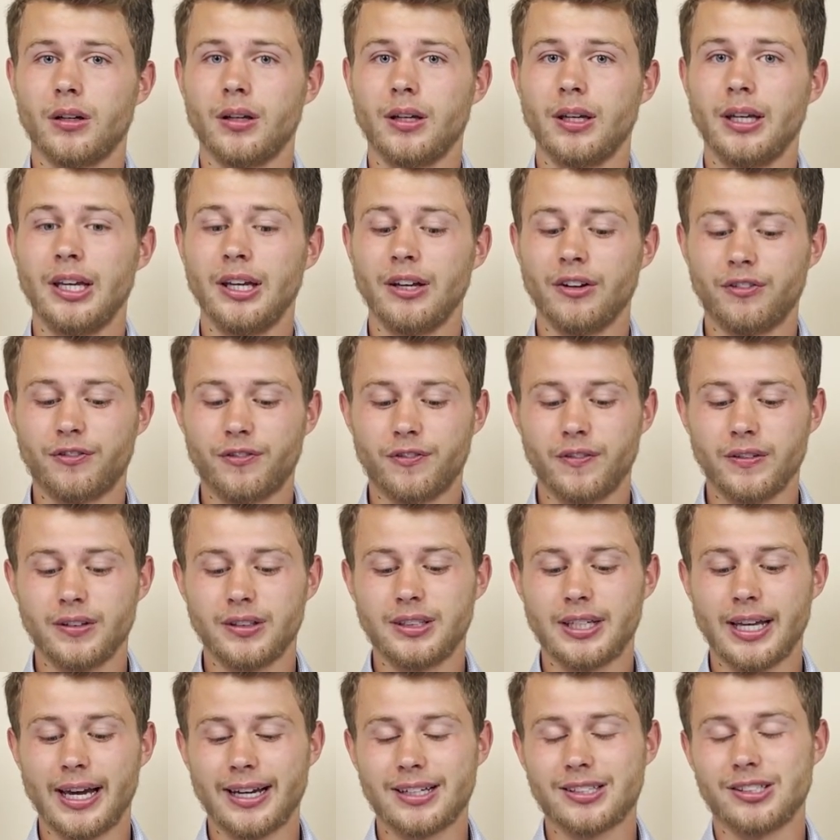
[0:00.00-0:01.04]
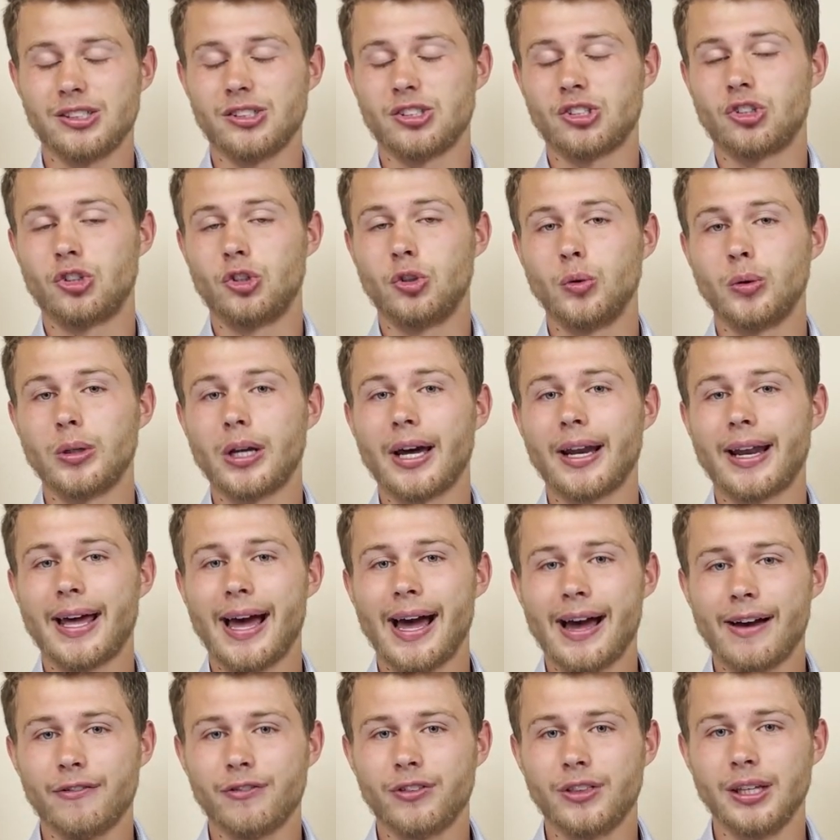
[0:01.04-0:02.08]
if Texans do not
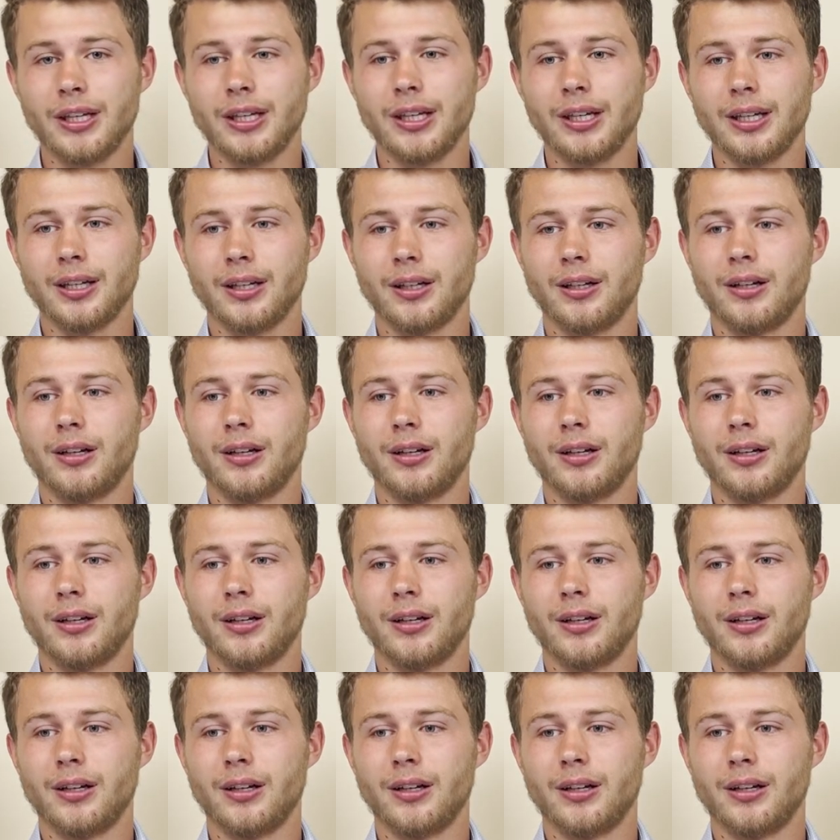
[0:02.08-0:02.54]
have the